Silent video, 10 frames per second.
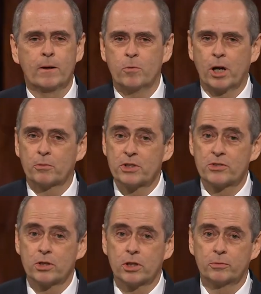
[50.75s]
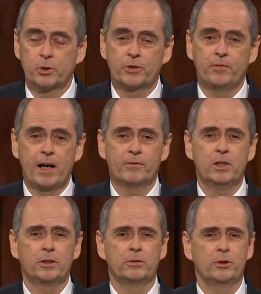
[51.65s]
where we served with
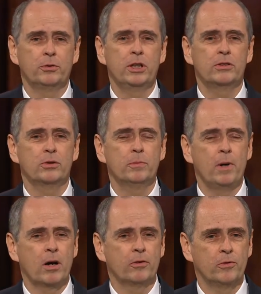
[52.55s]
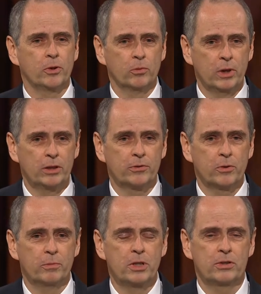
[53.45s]
522 powerful and
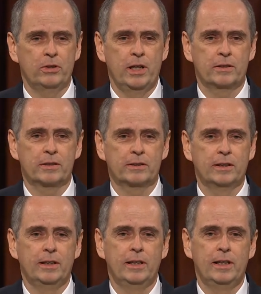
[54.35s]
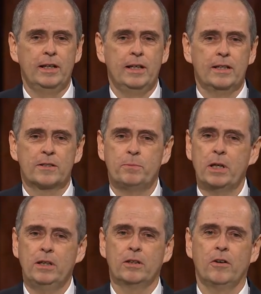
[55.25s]
wonderful missionaries.
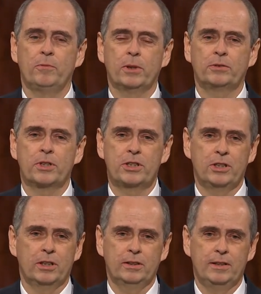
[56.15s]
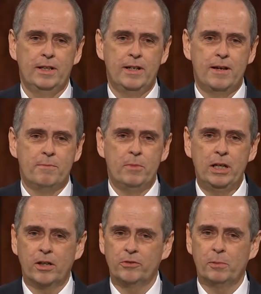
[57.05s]
Speaking of Patricia,
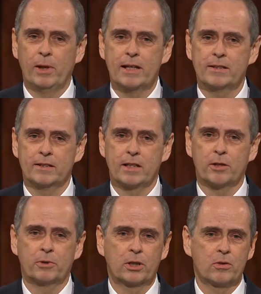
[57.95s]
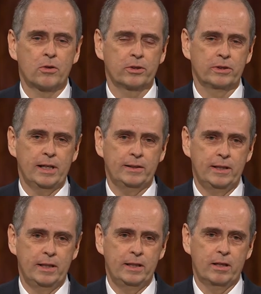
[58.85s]
many of the blessings I recorded that
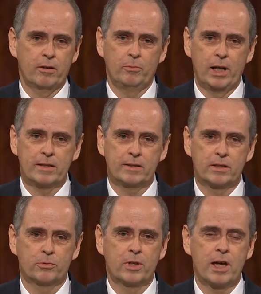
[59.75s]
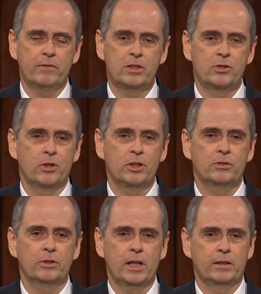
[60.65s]
day are blessings we have enjoyed
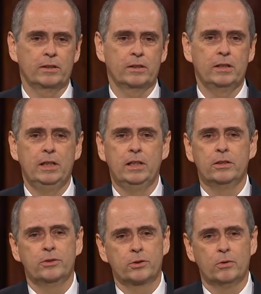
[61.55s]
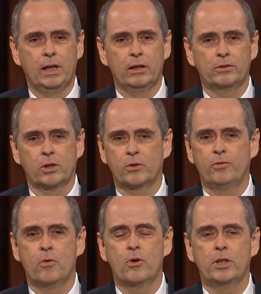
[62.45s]
together throughout our
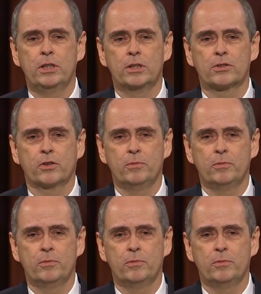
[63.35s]
40 years of